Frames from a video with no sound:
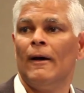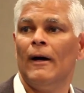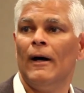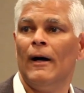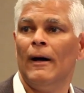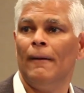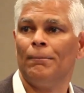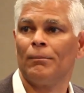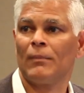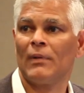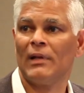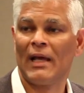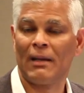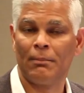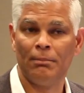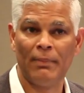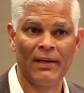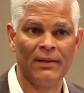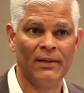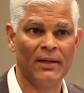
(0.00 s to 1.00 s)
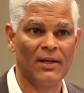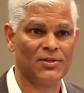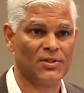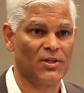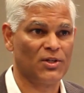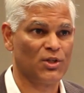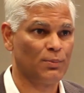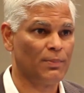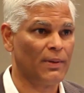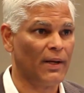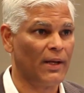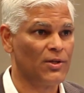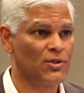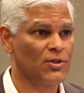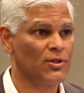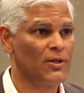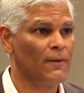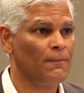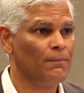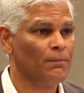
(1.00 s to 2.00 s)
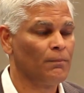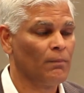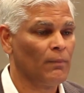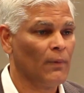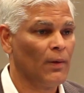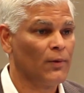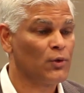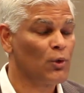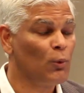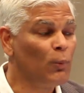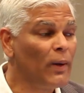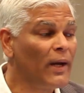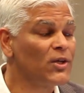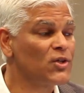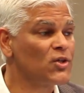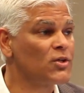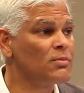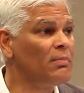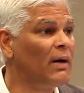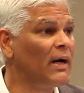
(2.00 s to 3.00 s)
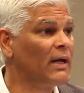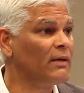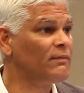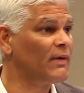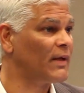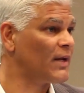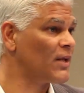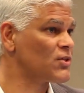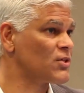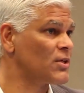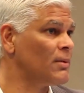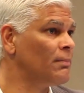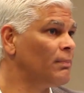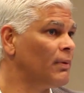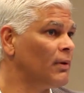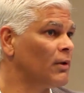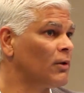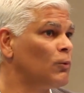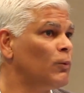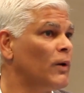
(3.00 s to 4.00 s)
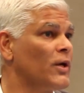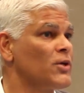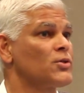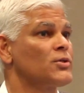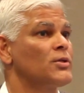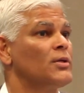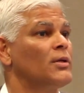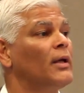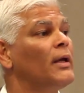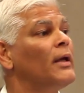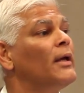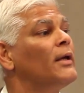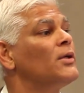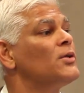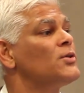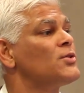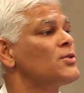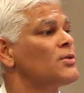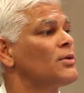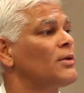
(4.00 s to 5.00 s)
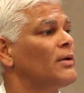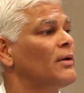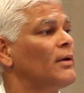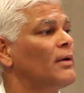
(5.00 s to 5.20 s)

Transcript: bed nets and sprays, to which my very simple question is,